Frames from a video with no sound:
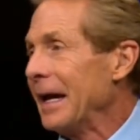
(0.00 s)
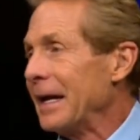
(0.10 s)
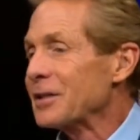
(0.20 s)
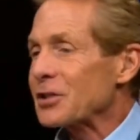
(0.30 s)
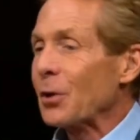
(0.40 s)

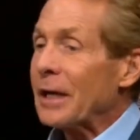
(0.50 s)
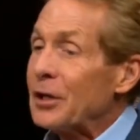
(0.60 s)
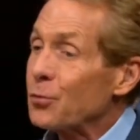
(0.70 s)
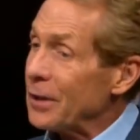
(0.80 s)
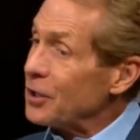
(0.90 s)
And so
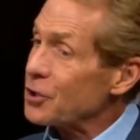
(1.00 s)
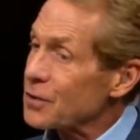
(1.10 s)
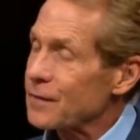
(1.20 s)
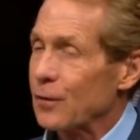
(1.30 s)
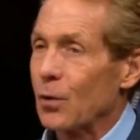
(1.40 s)
he
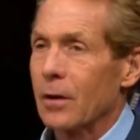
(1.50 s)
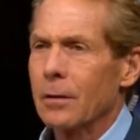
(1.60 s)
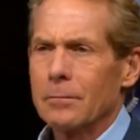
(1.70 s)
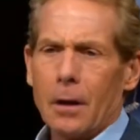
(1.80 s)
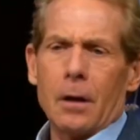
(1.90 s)
reaches for,
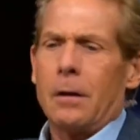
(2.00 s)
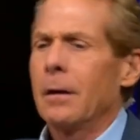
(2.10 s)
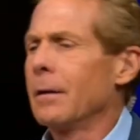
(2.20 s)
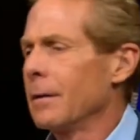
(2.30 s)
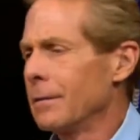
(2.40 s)
oh,
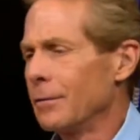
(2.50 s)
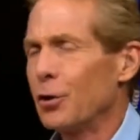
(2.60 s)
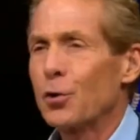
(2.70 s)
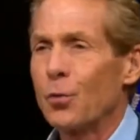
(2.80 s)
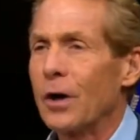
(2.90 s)
we
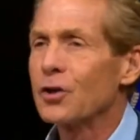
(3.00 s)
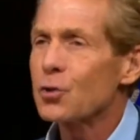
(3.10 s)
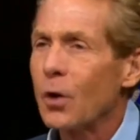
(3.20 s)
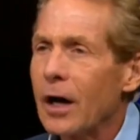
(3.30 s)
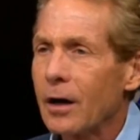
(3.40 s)
would have won
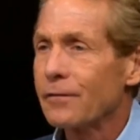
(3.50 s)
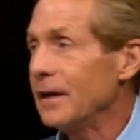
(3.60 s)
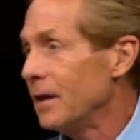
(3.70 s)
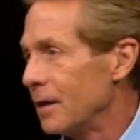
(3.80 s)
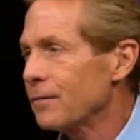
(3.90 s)
12
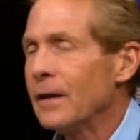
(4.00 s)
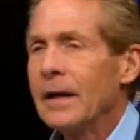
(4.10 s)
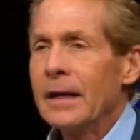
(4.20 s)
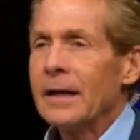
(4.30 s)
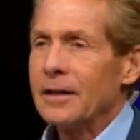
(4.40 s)
if
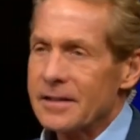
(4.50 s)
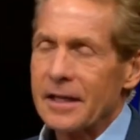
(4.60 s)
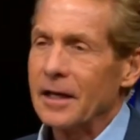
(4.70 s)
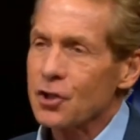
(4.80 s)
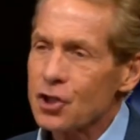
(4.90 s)
he'd
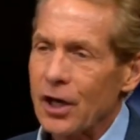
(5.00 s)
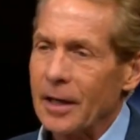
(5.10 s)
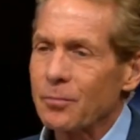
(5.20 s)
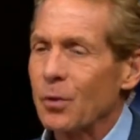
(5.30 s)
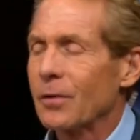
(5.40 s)
stayed in
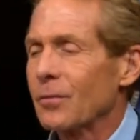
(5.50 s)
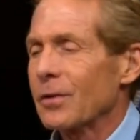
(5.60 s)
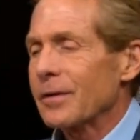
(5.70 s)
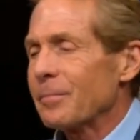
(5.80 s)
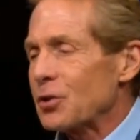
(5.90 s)
shape.
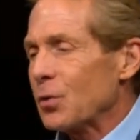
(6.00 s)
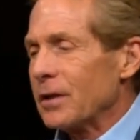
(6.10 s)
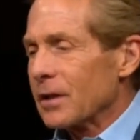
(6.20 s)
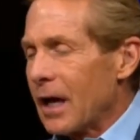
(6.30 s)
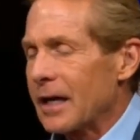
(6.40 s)
Well,
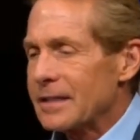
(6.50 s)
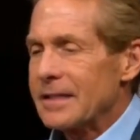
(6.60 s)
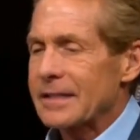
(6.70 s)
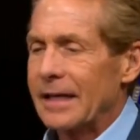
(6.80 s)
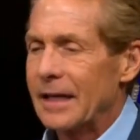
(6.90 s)
between the lines,
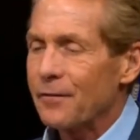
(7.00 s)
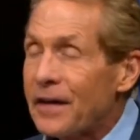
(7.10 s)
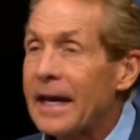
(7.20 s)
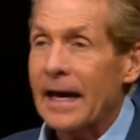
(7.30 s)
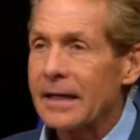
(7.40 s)
he's saying if
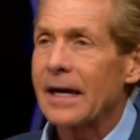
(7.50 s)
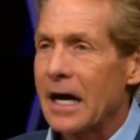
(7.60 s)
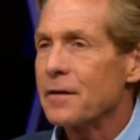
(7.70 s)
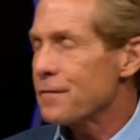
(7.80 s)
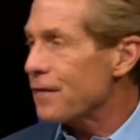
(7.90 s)
he hadn't
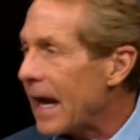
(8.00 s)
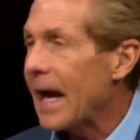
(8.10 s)
gotten fat.